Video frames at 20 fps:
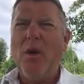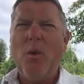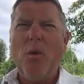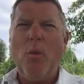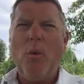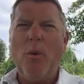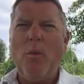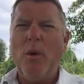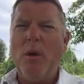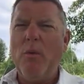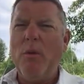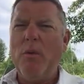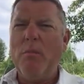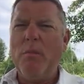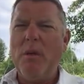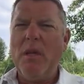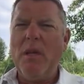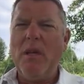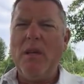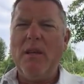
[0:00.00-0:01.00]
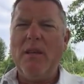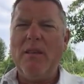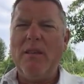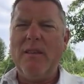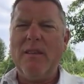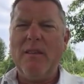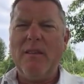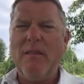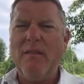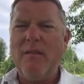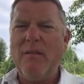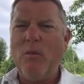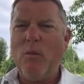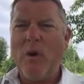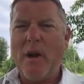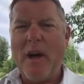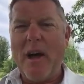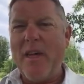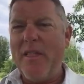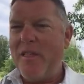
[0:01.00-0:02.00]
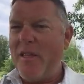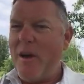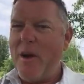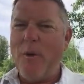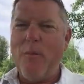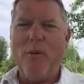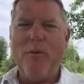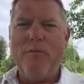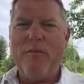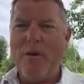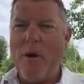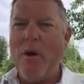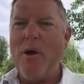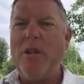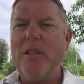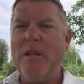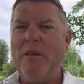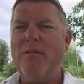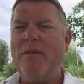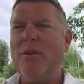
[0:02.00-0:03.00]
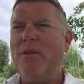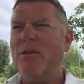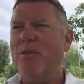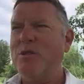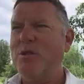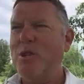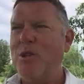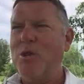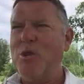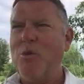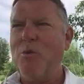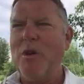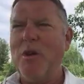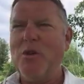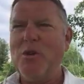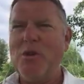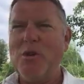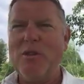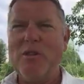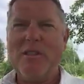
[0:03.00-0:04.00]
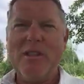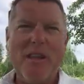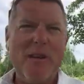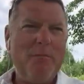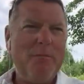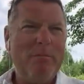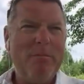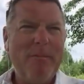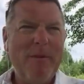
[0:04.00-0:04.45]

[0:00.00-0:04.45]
when we would be in what I thought were very difficult situations, they